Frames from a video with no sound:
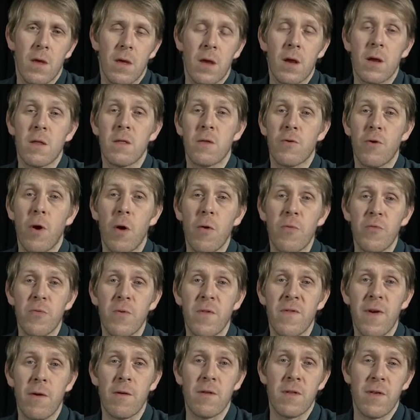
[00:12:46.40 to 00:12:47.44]
You can scroll through
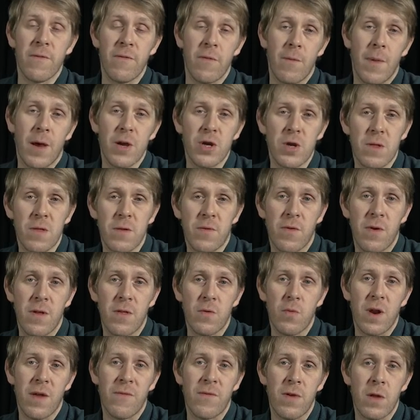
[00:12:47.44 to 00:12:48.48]
the various information
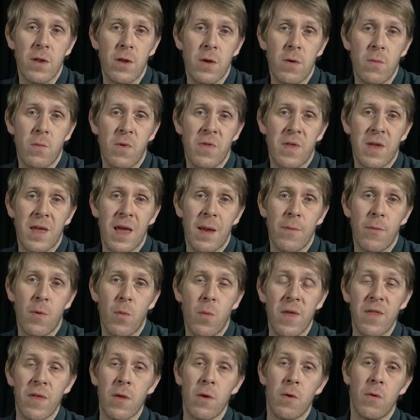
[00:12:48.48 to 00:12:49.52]
screens, whatever you're doing with the camera,
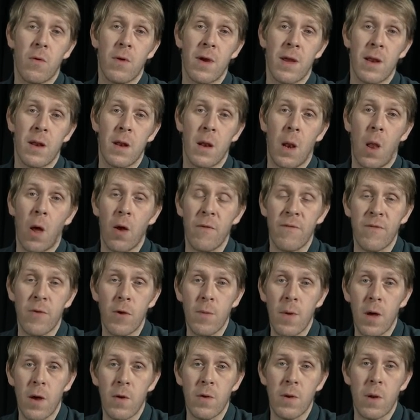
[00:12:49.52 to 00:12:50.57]
whether you're in live view
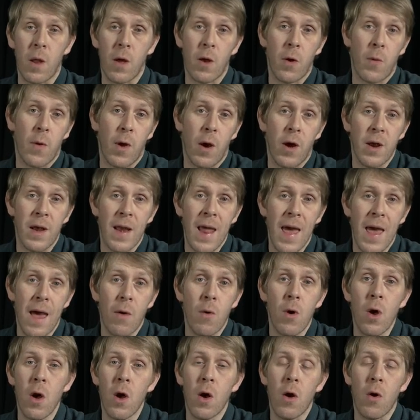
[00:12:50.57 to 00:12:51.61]
mode like we are
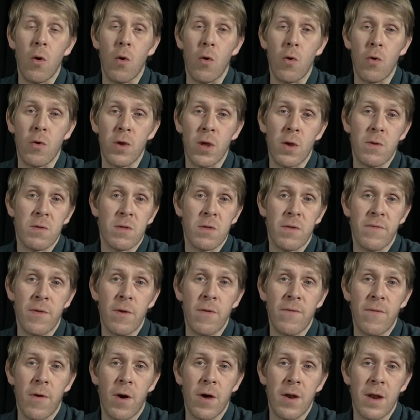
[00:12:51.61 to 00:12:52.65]
now, or using the
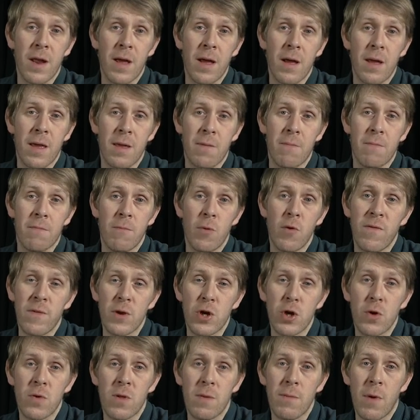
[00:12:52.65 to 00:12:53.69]
viewfinder in movie
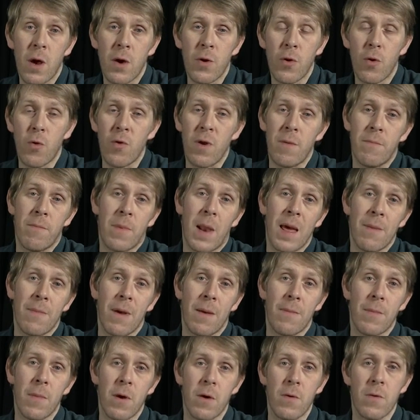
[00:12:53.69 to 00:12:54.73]
shooting mode or in
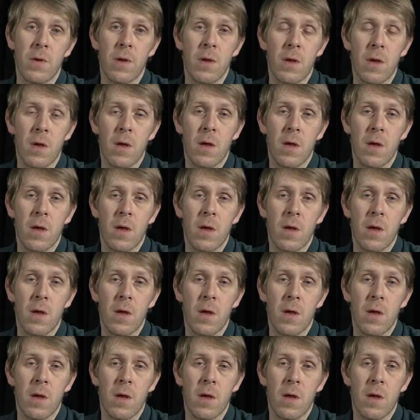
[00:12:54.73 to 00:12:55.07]
playback mode.